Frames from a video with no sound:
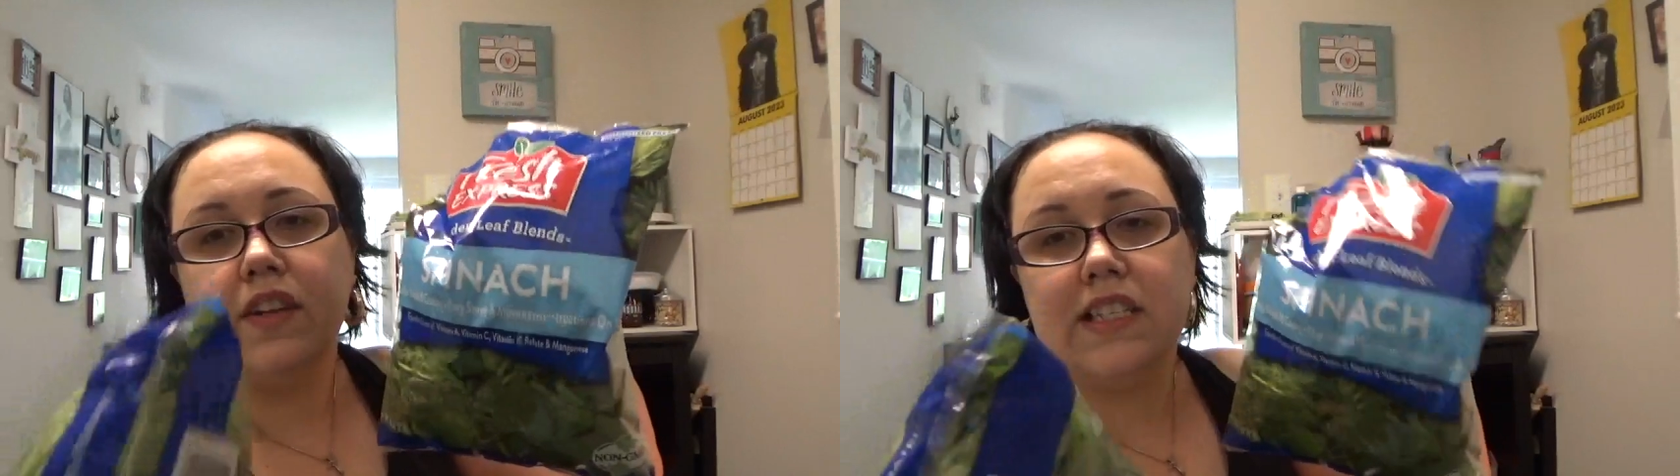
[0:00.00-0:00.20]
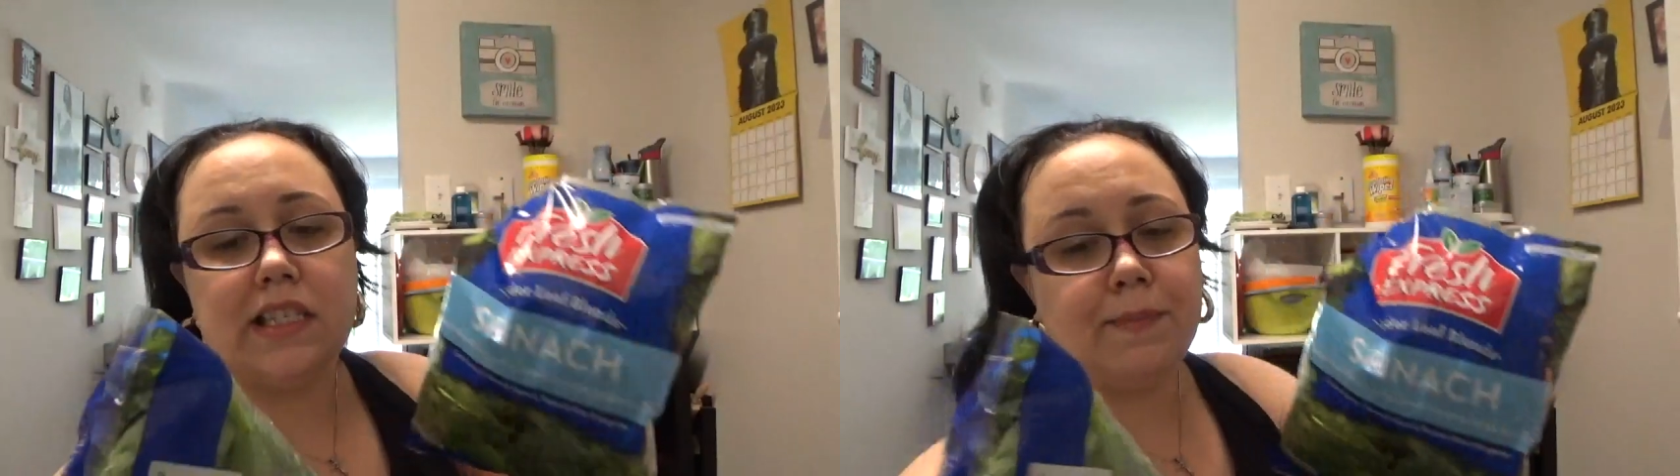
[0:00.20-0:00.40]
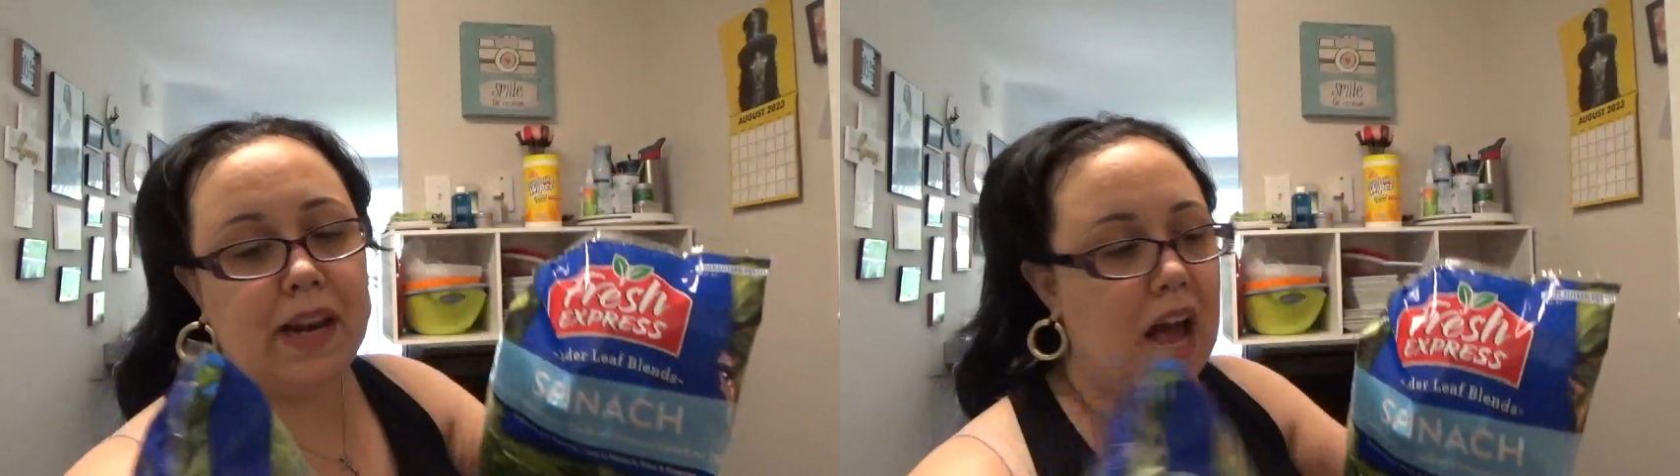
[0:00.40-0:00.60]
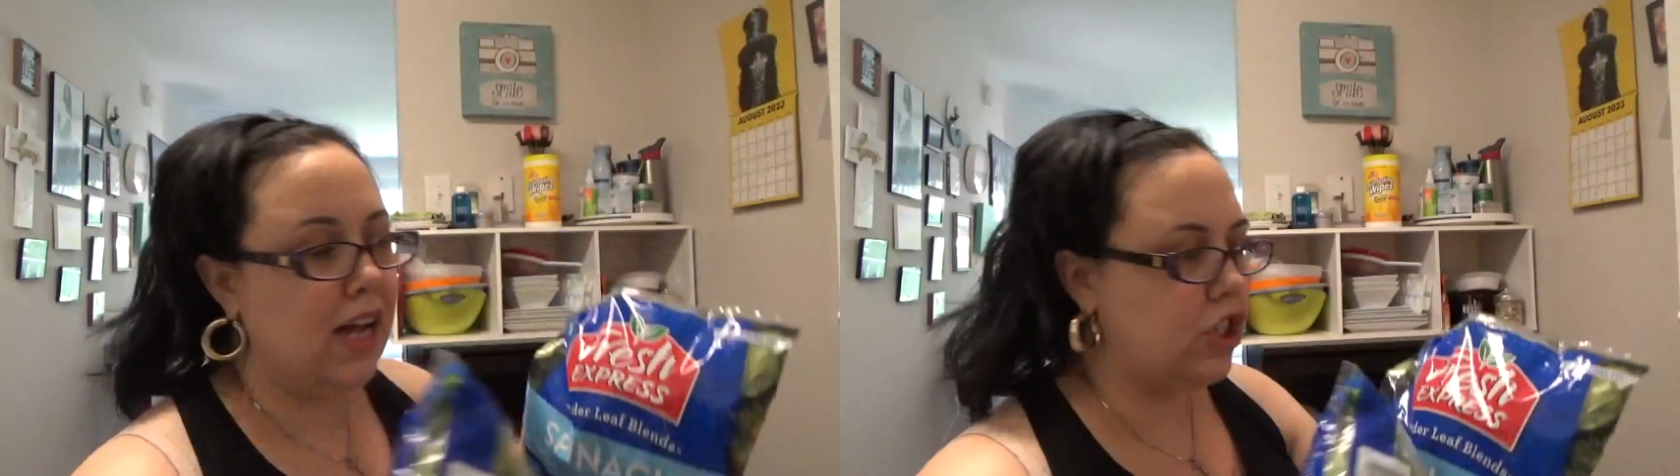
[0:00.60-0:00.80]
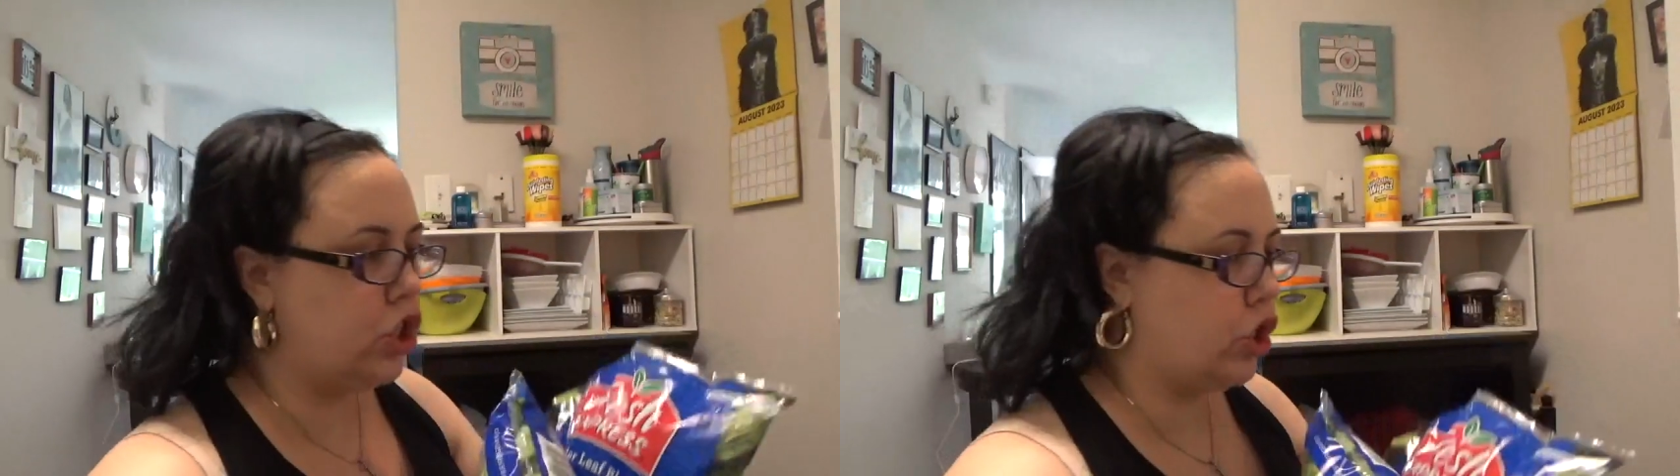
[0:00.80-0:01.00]

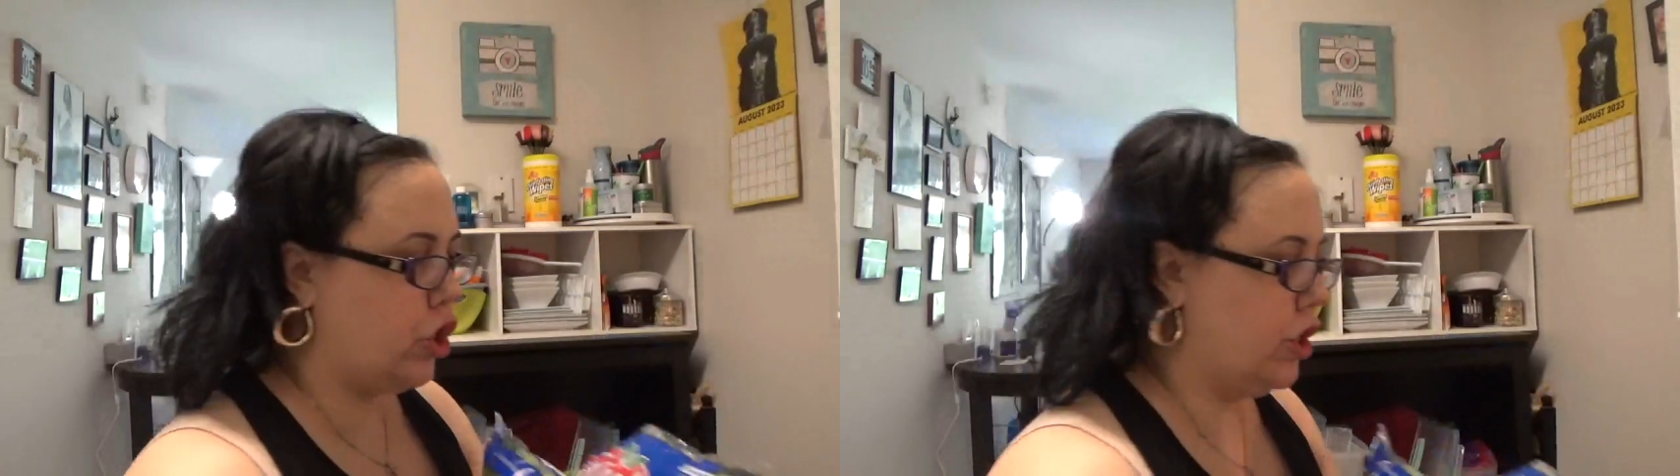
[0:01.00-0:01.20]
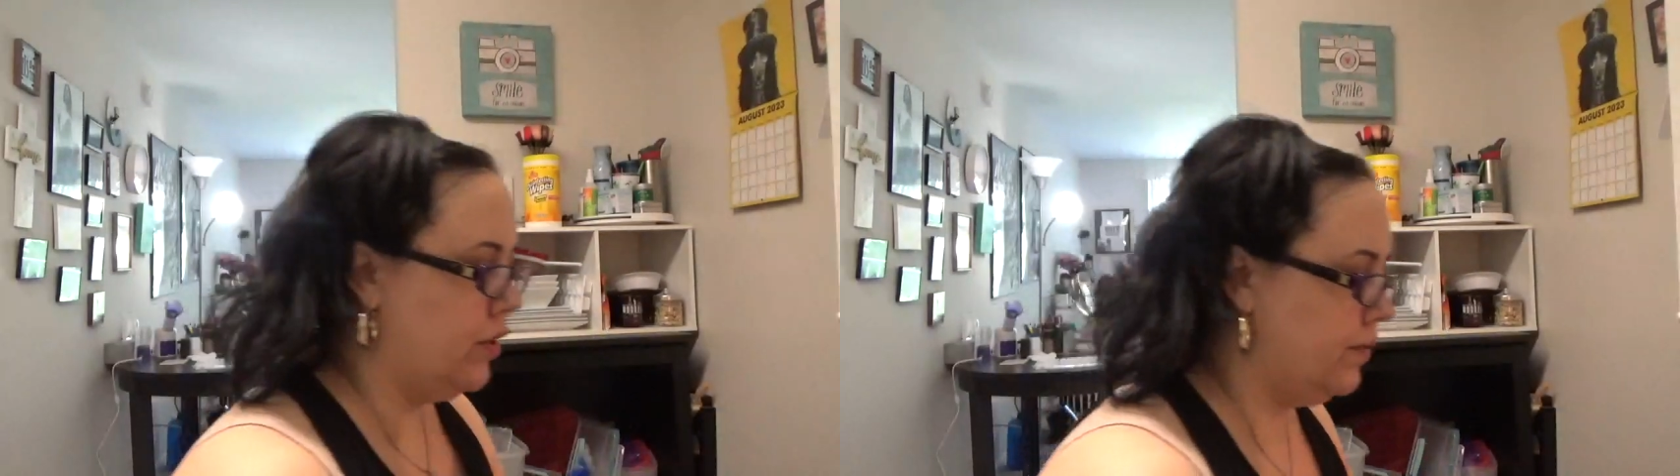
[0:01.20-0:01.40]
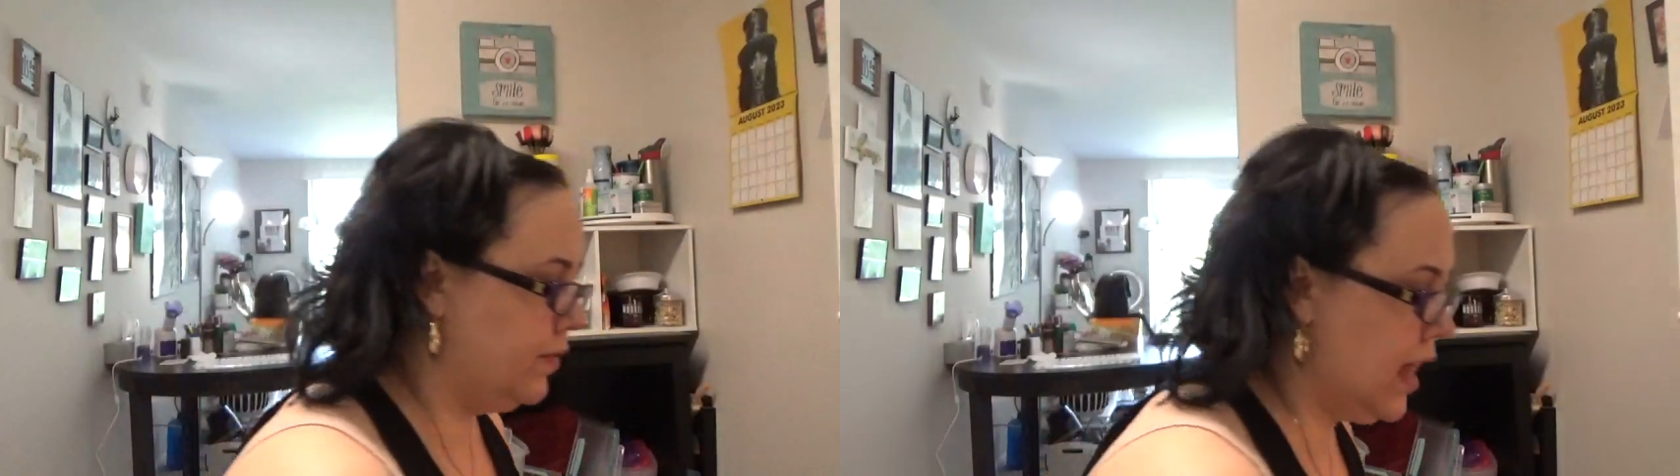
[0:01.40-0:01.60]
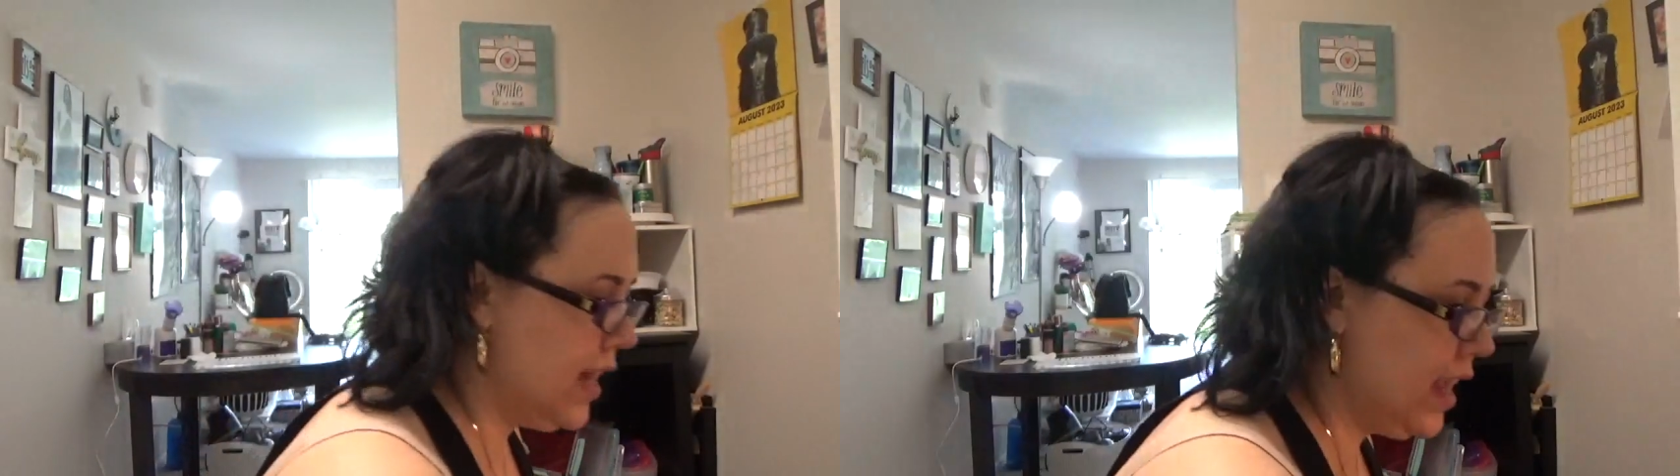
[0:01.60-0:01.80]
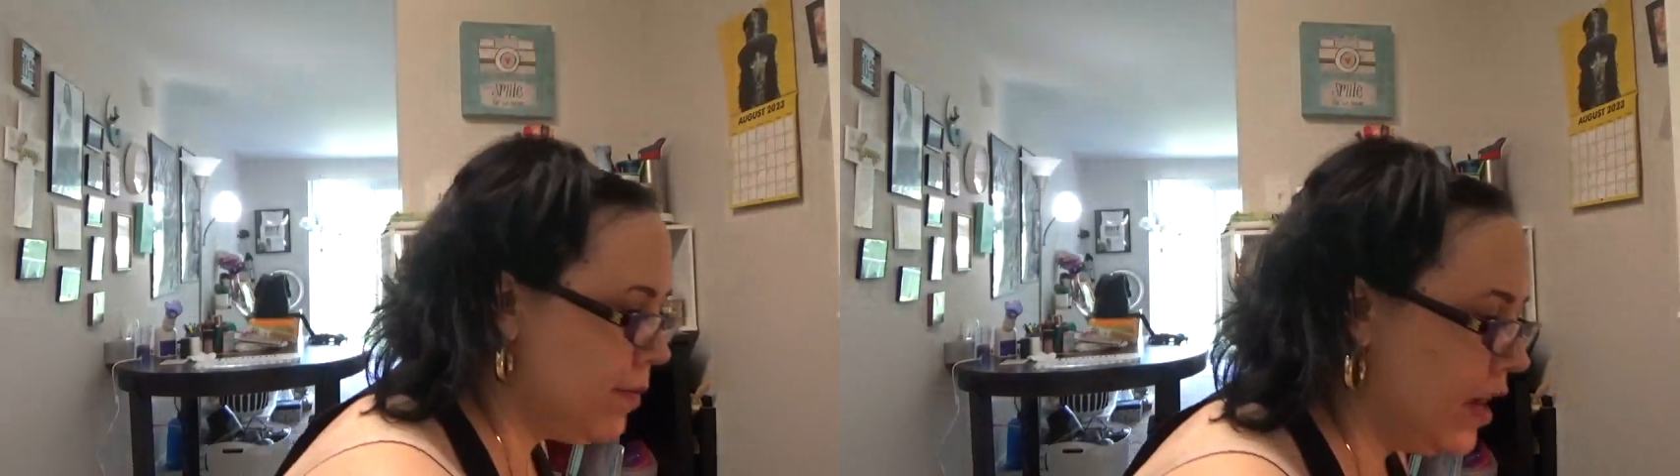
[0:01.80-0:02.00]
spinach
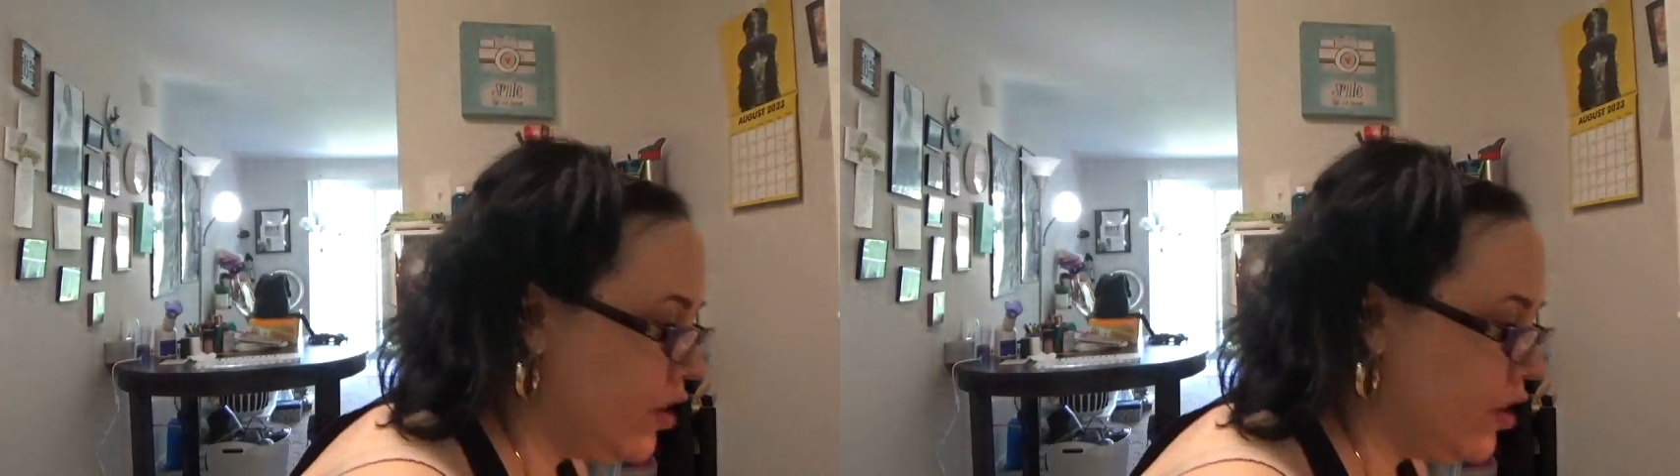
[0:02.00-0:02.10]
Gotta get my